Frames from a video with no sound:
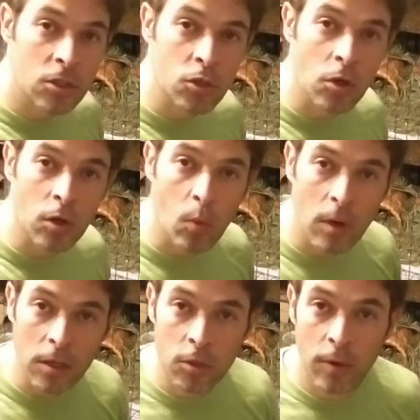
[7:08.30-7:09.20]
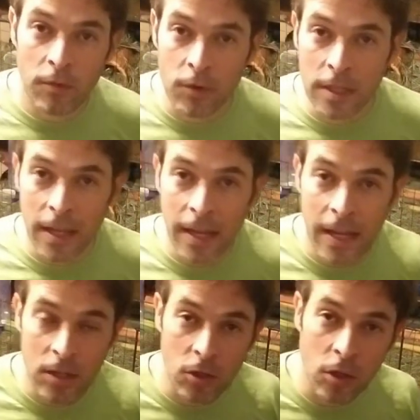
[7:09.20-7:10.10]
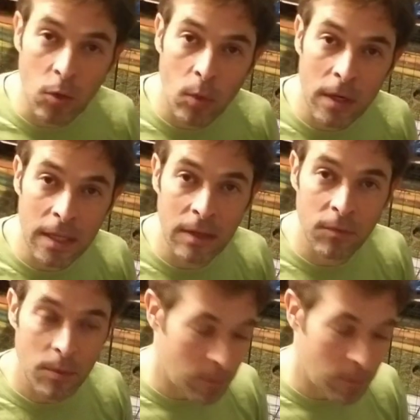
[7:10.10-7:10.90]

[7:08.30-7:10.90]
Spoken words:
that you're going to want to do every day, and you're going to want to give